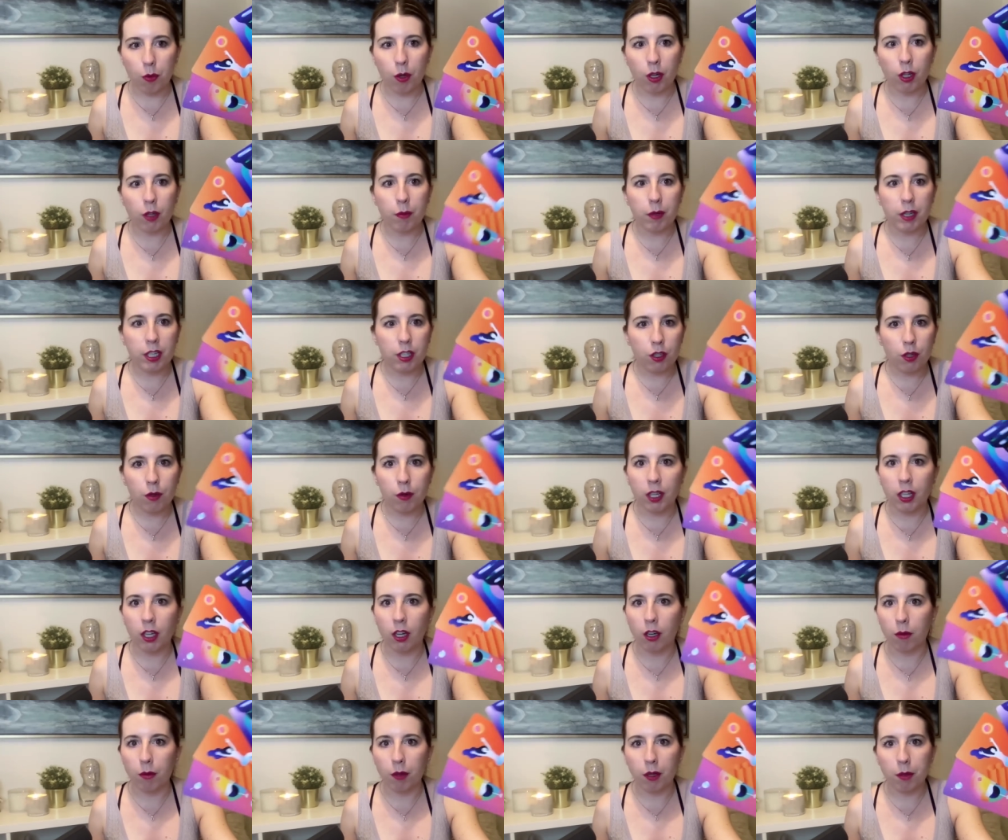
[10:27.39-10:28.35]
What are we
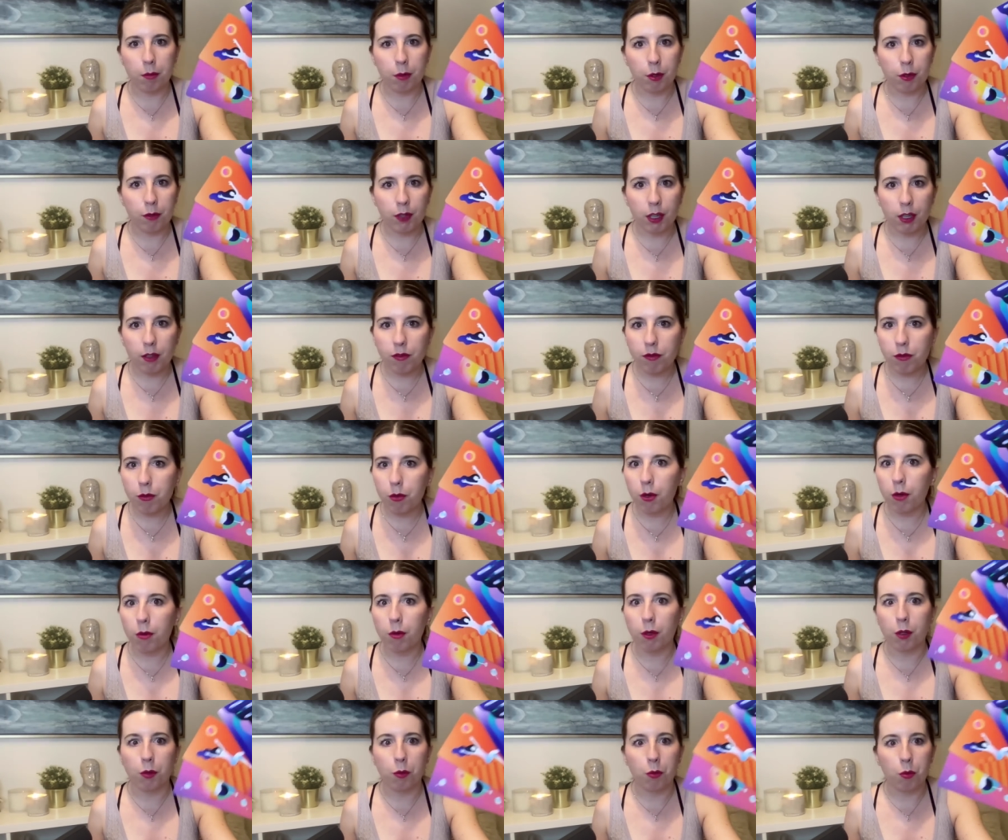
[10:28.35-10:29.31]
doing? Are we moving
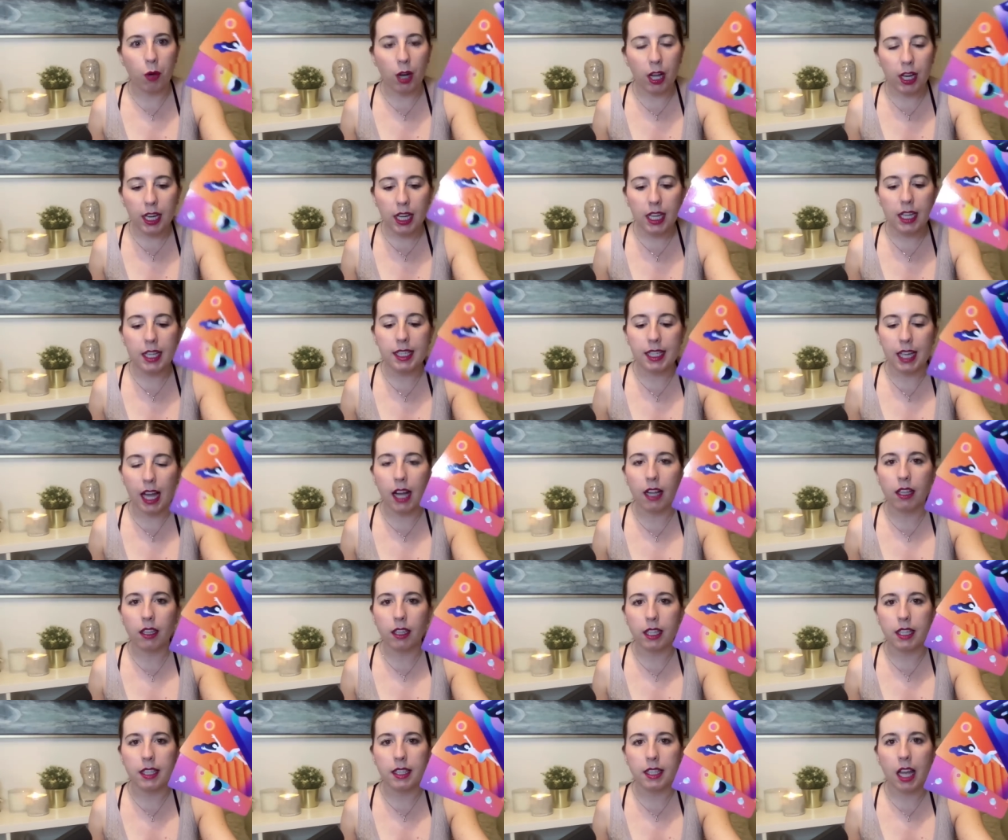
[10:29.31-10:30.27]
forward? What
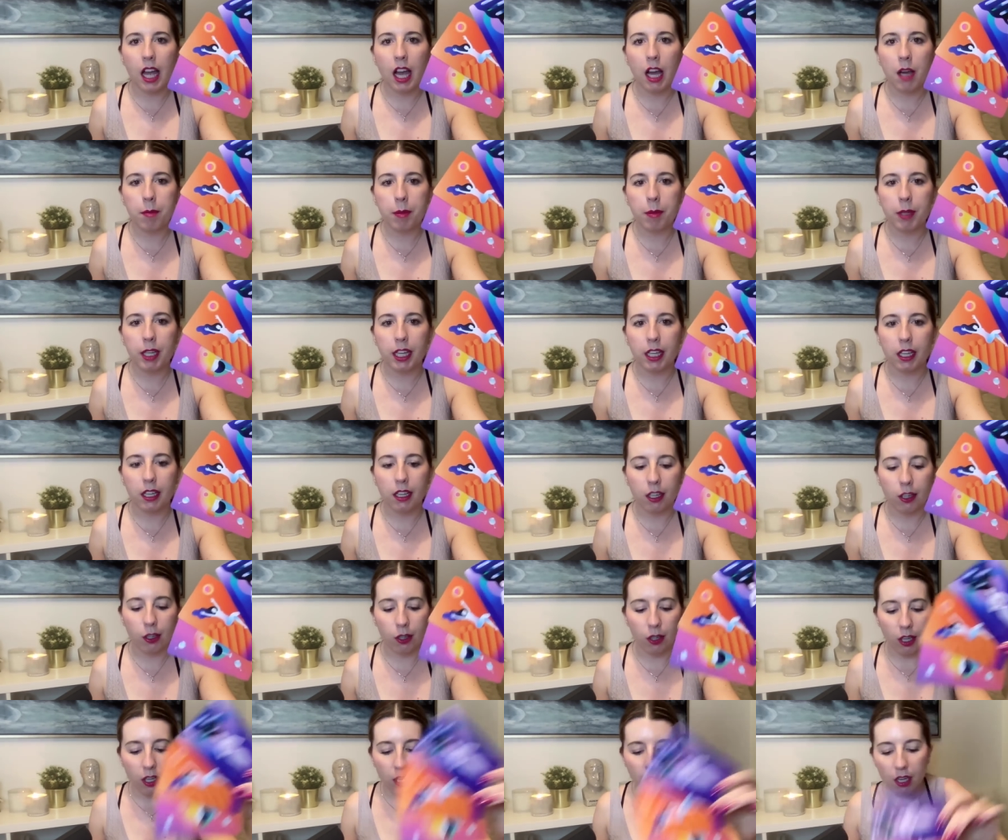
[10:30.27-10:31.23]
exactly is happening here?